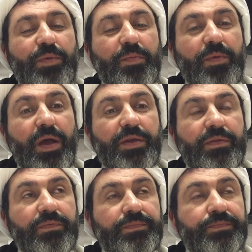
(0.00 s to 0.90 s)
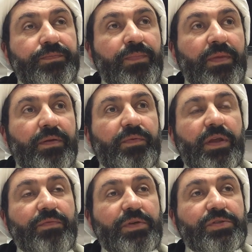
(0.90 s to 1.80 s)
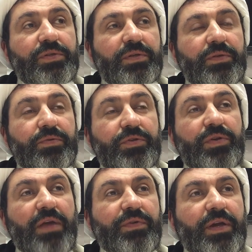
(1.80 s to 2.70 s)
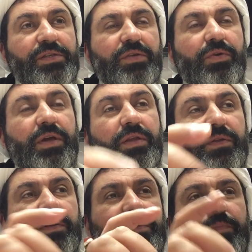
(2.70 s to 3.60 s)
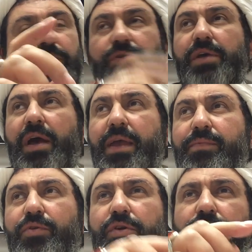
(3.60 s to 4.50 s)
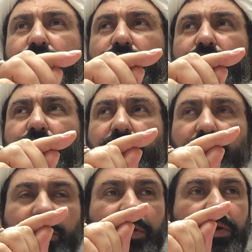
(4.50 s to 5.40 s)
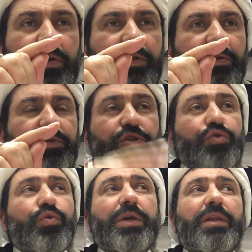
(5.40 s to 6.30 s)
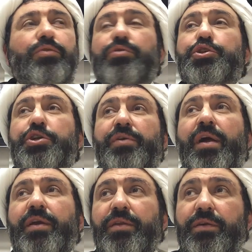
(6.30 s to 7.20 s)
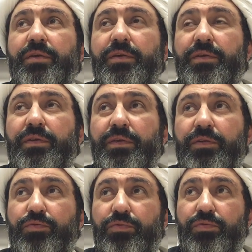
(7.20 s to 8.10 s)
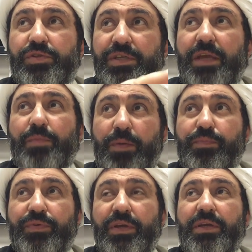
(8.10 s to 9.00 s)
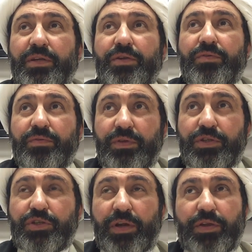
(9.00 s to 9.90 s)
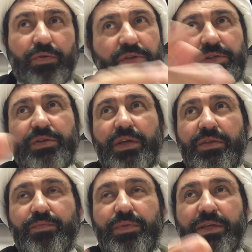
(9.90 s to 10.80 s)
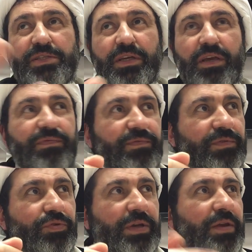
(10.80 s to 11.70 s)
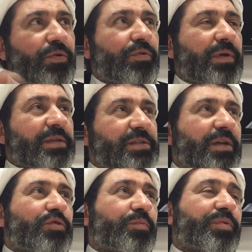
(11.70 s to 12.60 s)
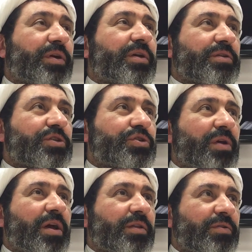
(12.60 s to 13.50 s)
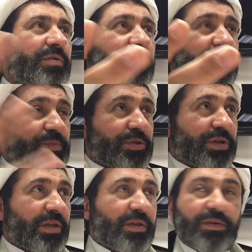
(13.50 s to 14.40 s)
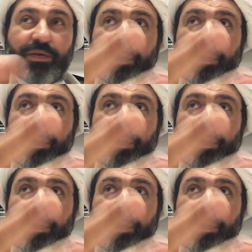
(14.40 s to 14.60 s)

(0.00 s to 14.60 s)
to my mind when I was, you know, driving. I said, okay, suppose I am going to reach quickly to the shrine to say my prayer, you know, in shrine. You know, it's great blessing if you can go and say your prayer in the shrine, you know, especially